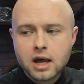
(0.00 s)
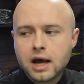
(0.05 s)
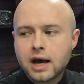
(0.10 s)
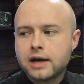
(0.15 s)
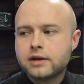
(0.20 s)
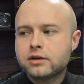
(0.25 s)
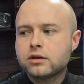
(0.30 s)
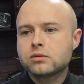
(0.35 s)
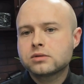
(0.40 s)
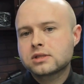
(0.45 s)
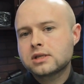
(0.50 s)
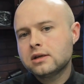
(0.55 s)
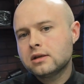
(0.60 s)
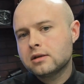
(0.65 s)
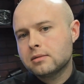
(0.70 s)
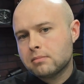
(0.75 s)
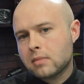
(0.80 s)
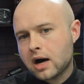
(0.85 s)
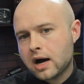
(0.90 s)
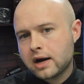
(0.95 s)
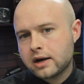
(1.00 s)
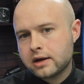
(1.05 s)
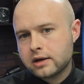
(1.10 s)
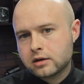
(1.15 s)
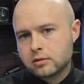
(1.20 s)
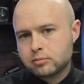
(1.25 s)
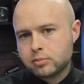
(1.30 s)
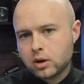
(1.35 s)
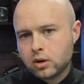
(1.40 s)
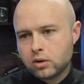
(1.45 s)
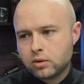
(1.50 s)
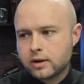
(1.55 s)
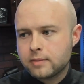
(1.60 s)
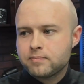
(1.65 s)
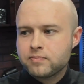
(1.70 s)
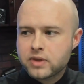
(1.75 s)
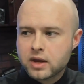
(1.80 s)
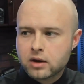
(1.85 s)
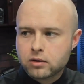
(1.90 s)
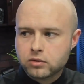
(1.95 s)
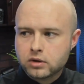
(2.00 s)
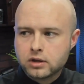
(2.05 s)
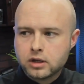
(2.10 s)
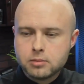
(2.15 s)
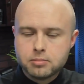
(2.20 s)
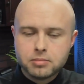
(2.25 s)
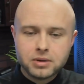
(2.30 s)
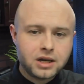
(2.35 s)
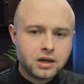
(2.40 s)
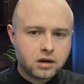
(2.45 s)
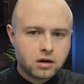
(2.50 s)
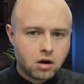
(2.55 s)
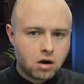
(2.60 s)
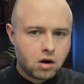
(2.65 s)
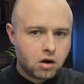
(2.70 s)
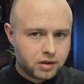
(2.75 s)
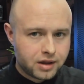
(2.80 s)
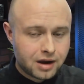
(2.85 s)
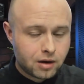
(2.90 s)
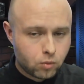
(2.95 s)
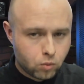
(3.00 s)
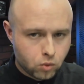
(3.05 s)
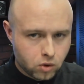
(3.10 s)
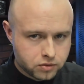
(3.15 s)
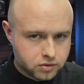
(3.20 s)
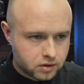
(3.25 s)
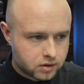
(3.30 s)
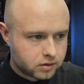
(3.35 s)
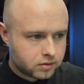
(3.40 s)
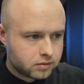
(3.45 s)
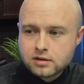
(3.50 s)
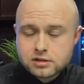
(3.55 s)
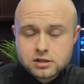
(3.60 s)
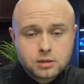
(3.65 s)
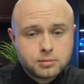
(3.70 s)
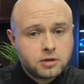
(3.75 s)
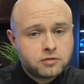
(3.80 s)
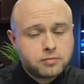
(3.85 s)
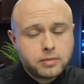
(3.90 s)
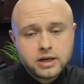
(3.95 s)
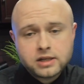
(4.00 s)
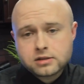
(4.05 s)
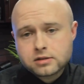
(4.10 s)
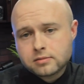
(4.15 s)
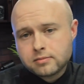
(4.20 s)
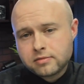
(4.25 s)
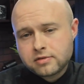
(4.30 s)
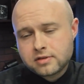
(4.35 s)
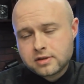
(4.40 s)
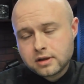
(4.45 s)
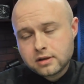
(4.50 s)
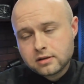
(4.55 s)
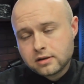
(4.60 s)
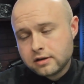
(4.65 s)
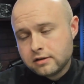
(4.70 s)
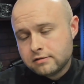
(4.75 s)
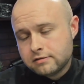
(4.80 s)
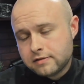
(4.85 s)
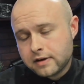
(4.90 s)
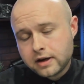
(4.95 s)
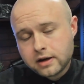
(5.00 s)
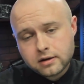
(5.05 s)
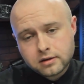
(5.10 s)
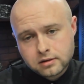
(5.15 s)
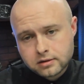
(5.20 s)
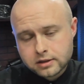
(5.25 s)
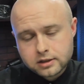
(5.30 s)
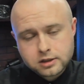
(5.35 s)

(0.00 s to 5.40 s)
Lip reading: I don't see the mining component really being all that worth it. Now, some have made some thinly veiled